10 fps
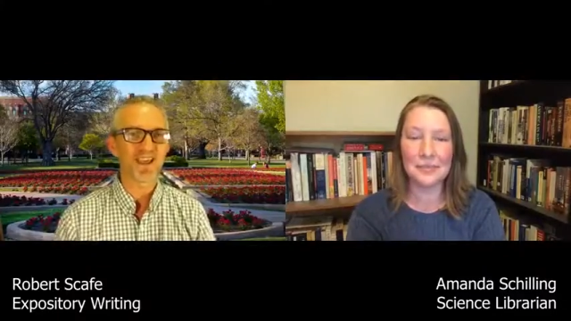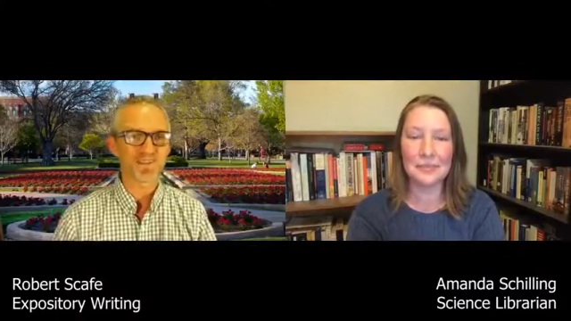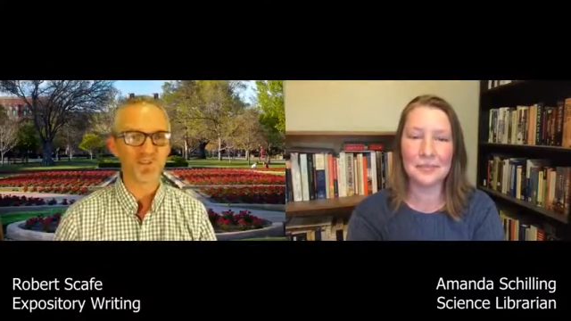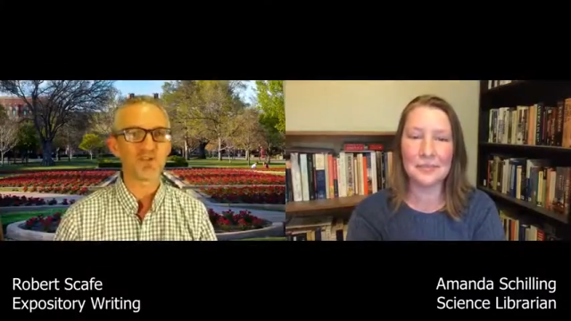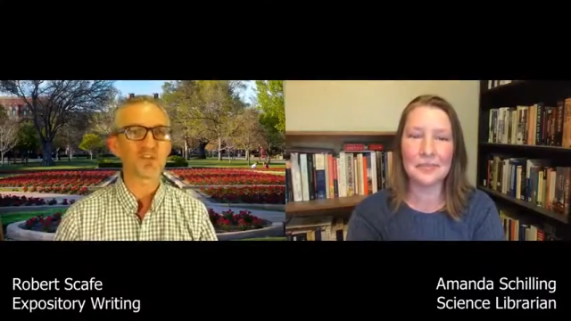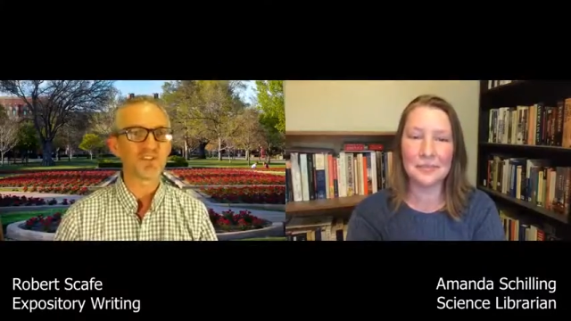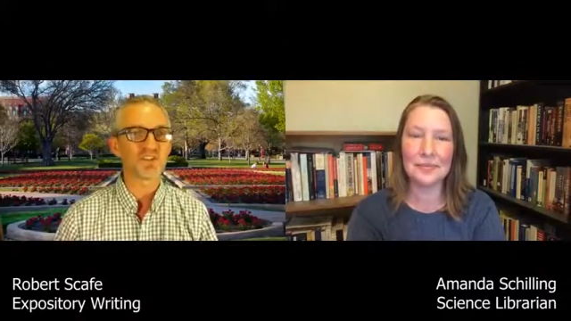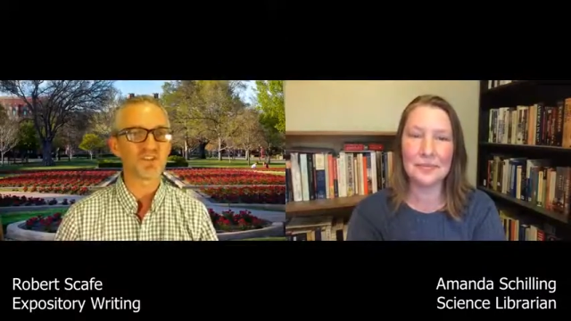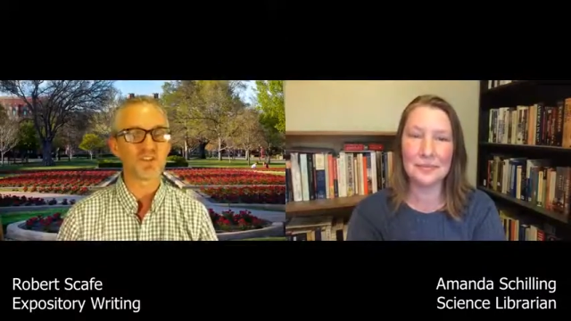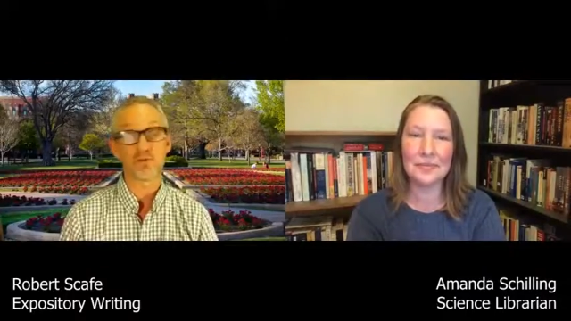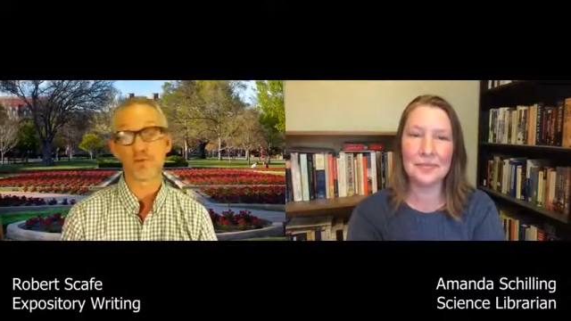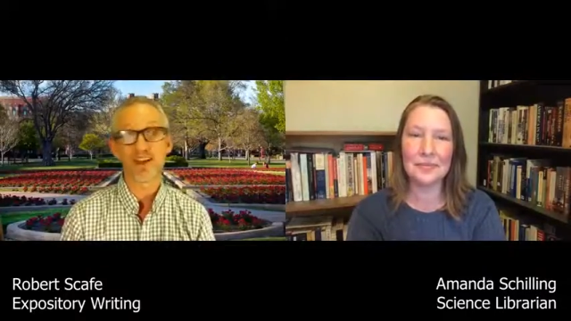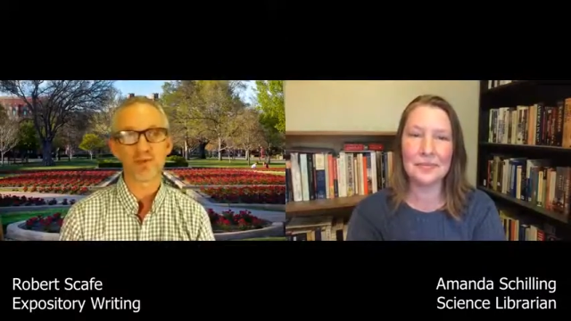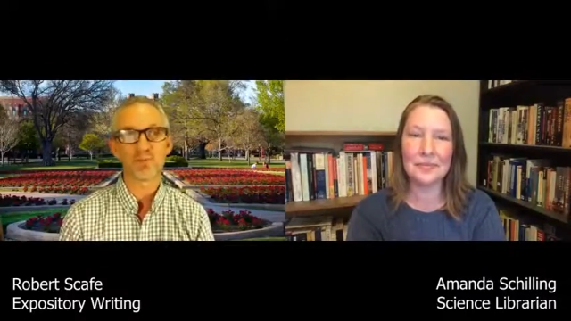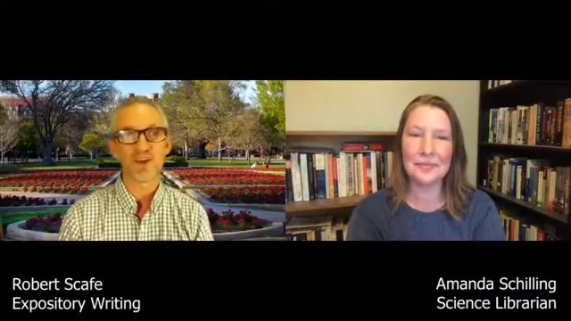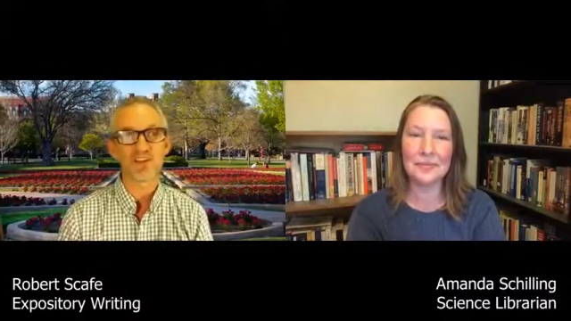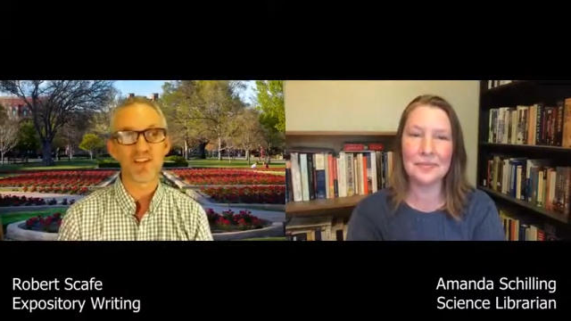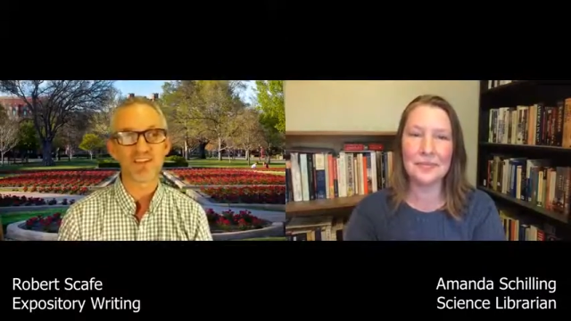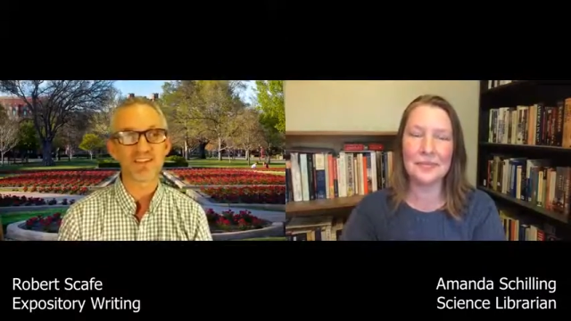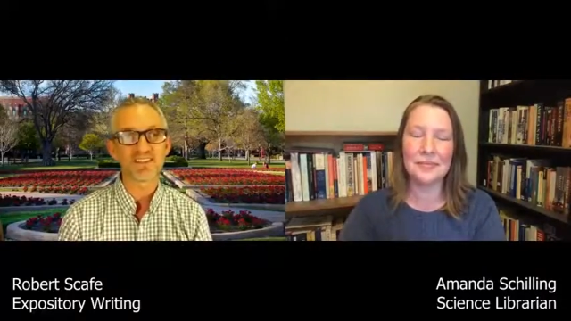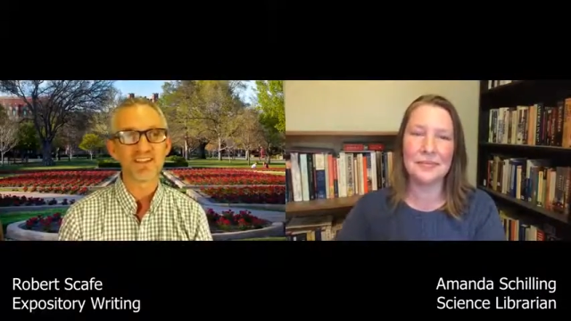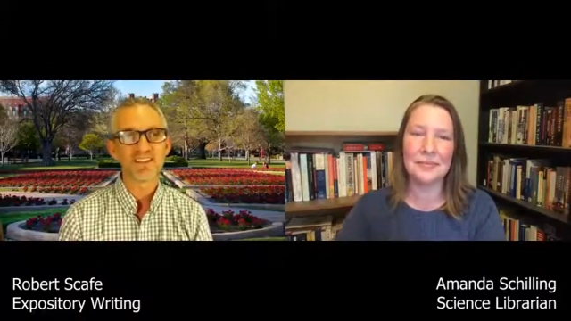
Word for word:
Speaker 1: at the early stages of a writing project.